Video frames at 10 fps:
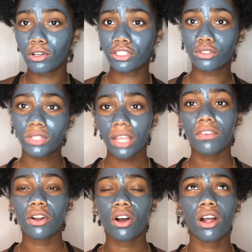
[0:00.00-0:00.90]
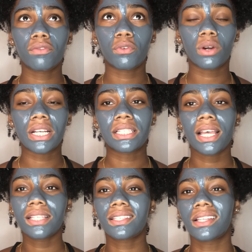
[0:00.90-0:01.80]
going to leave it on for, it
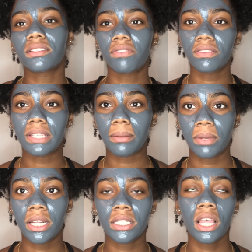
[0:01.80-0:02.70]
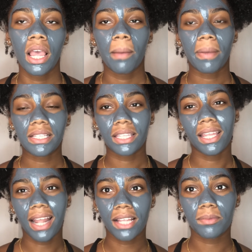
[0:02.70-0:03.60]
says 10 to 15 minutes. My
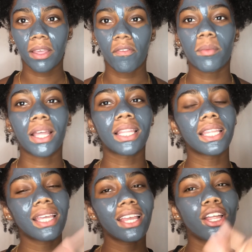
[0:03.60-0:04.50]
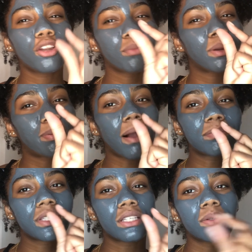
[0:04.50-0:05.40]
skin has been giving me a little bit of
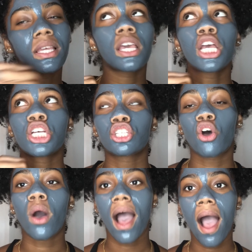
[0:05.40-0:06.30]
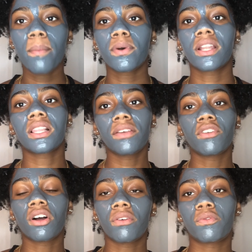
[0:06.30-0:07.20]
problems this week, so I'm gonna leave
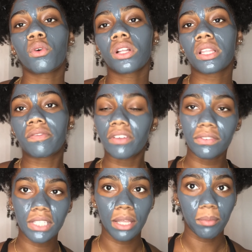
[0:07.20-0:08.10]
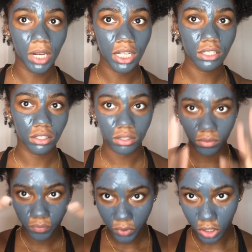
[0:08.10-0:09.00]
it on for the 15 minutes,
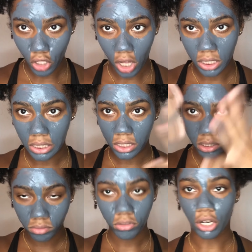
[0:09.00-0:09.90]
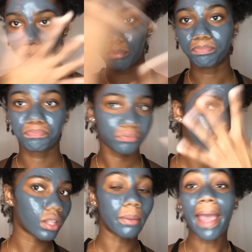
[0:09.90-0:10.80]
as long as, you know,
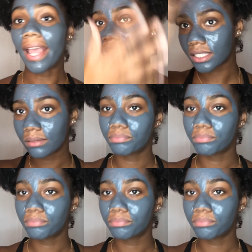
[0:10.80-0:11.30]
the max.